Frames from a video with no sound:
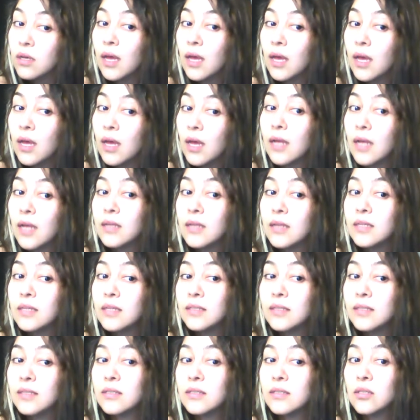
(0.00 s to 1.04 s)
And
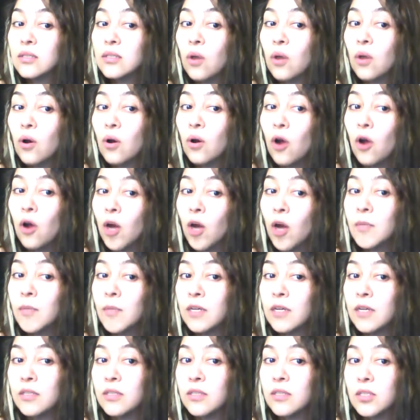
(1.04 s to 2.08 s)
this is no harm
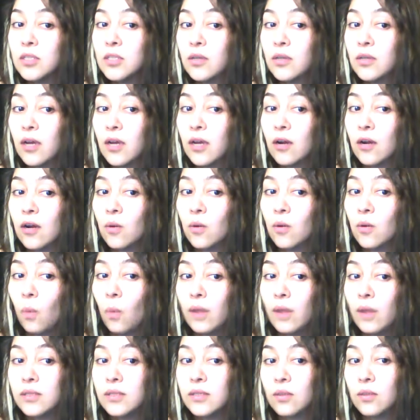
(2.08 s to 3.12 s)
done to your hair
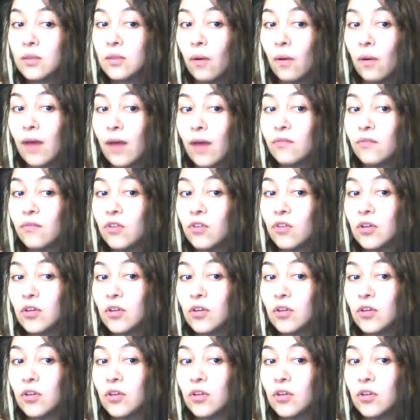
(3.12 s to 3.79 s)
whatsoever.